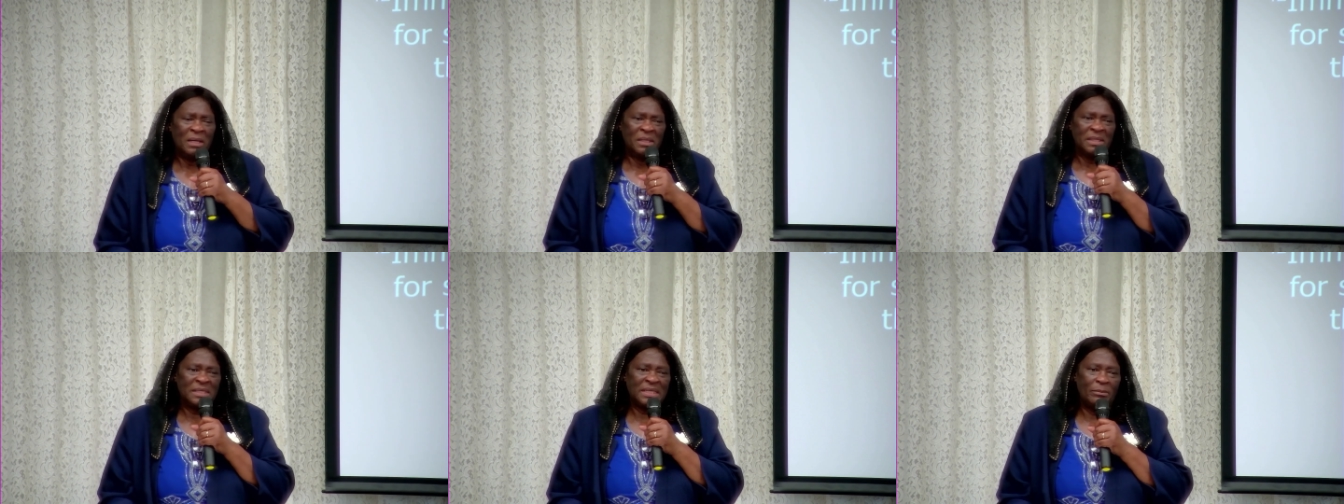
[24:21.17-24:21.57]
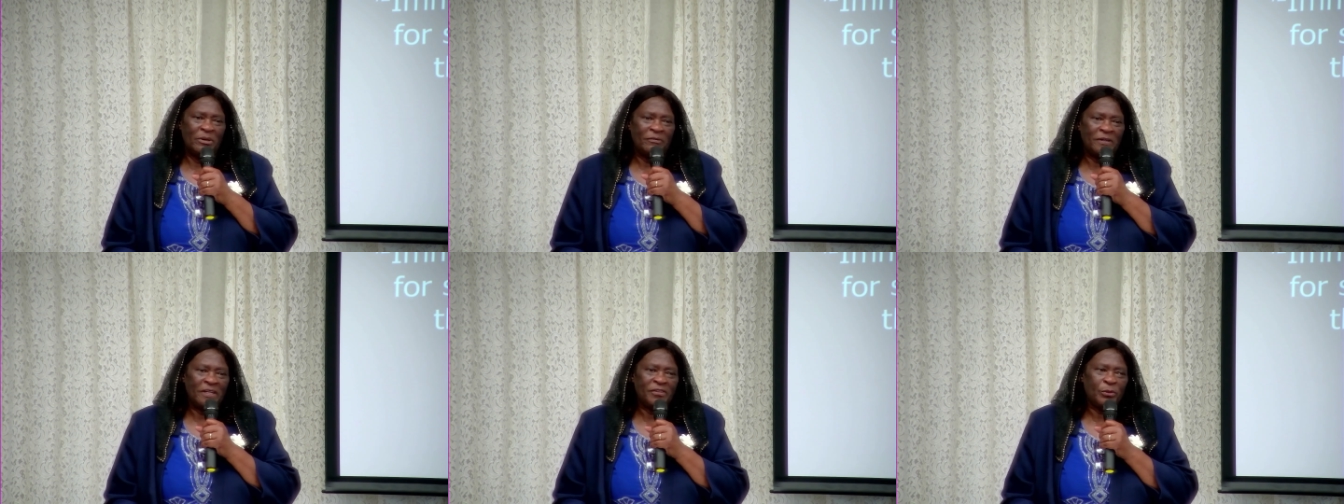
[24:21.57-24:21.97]
Some
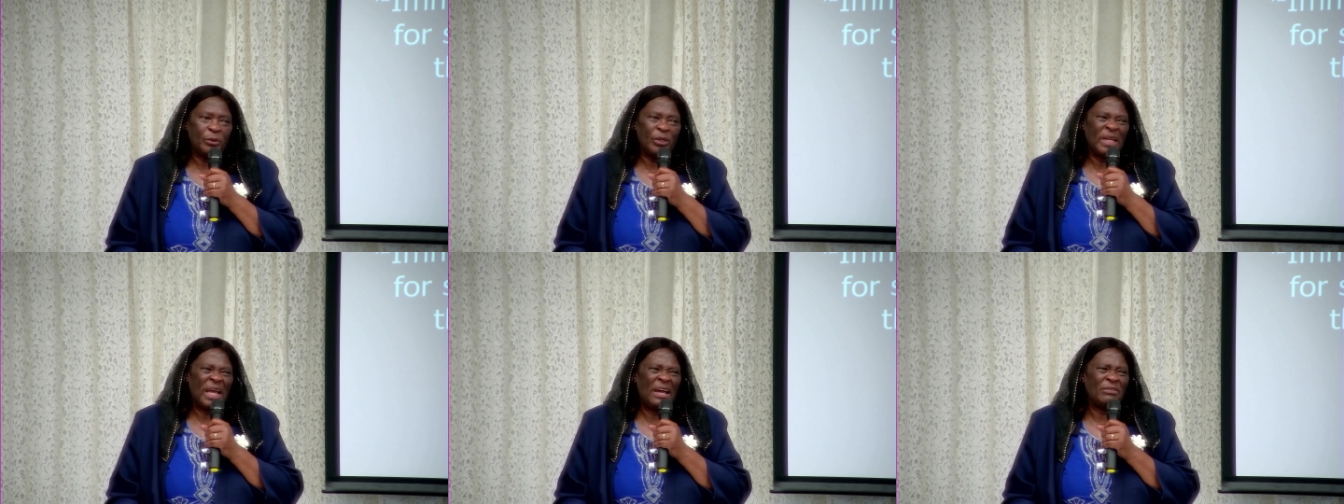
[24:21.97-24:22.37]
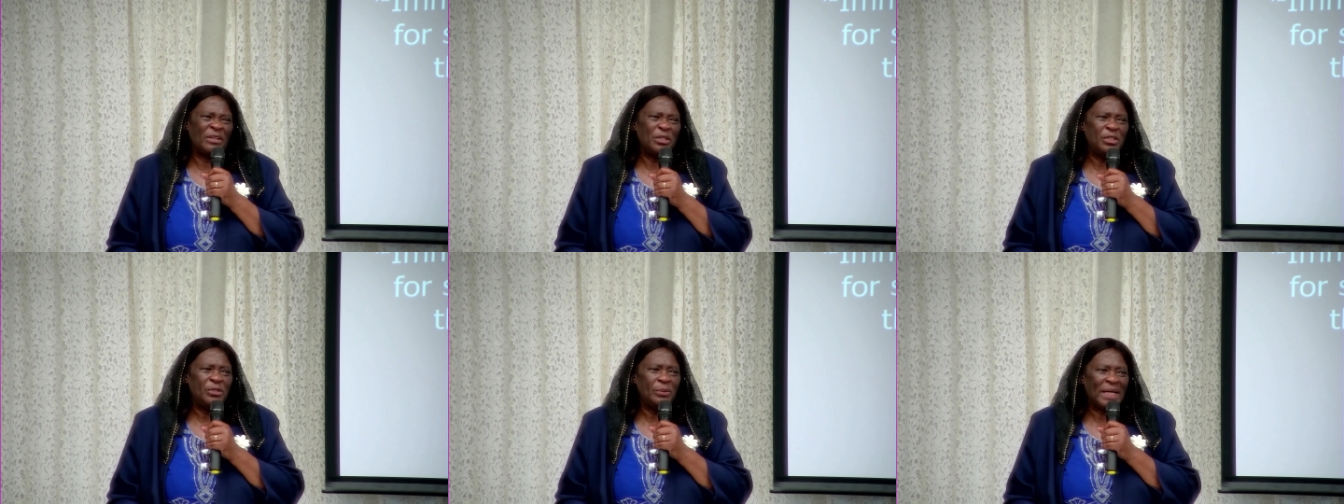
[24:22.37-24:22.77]
of us are going to have a
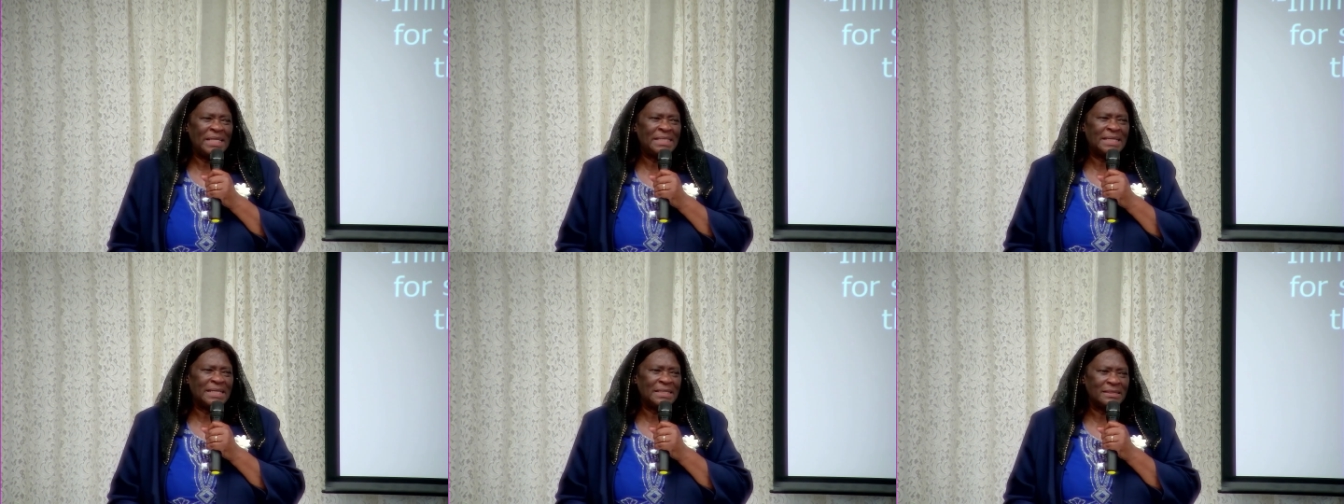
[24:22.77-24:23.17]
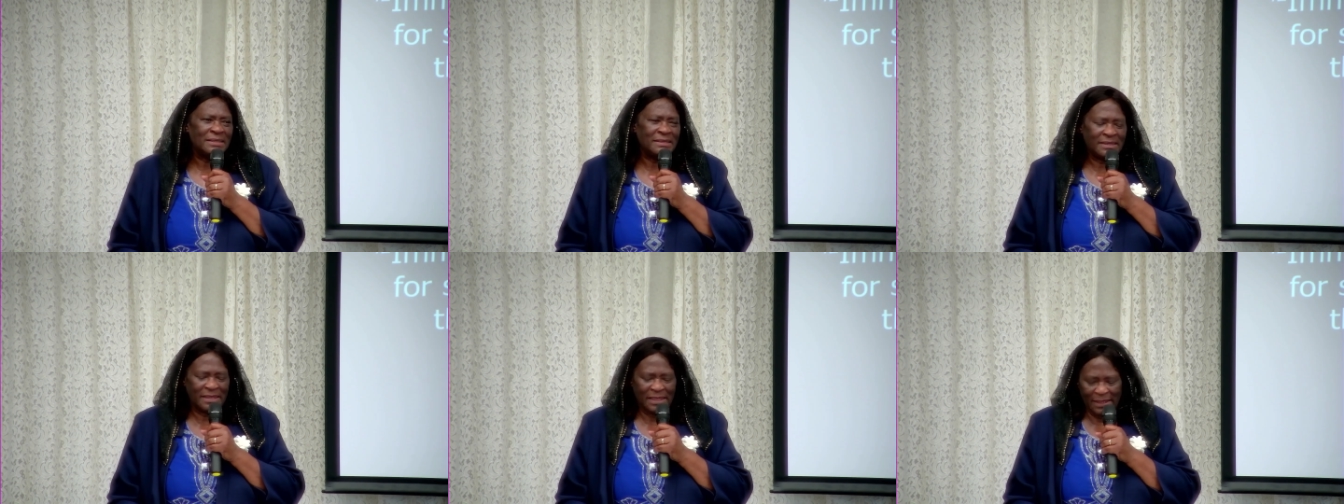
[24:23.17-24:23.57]
new
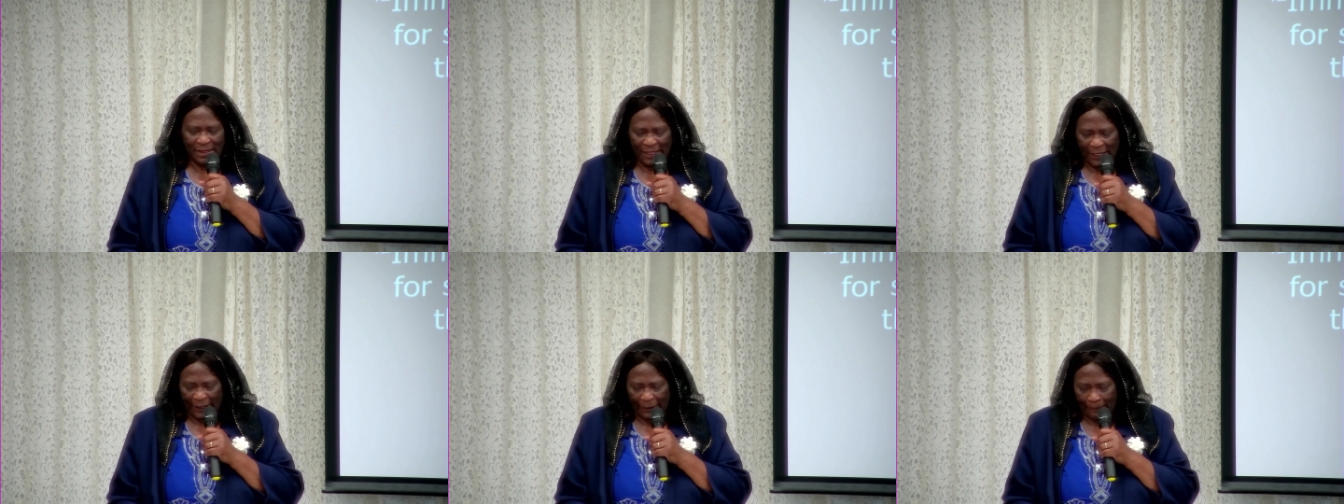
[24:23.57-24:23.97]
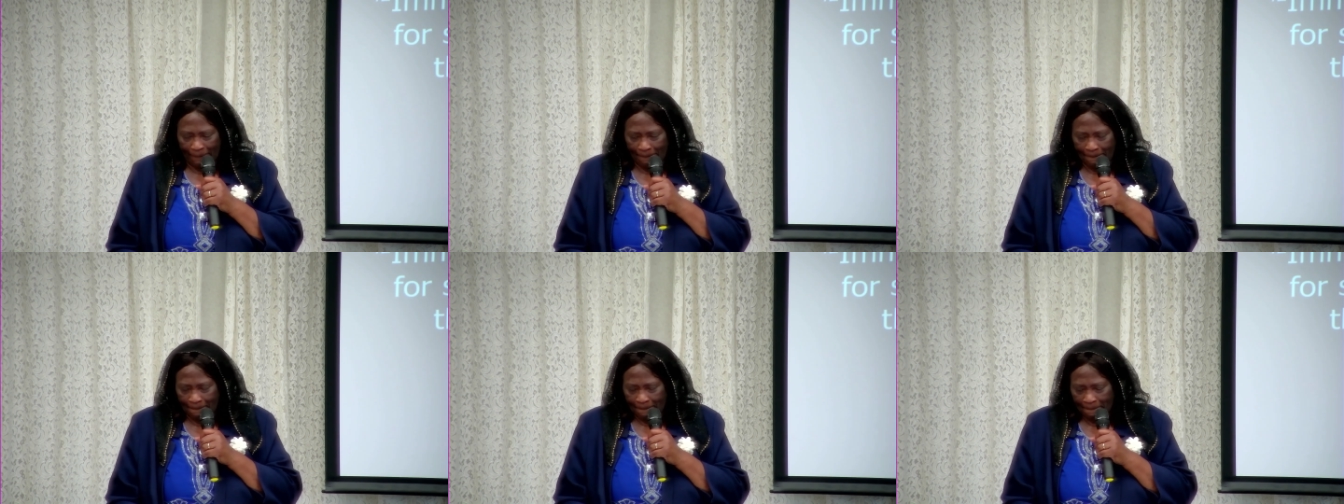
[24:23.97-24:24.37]
identity in Him.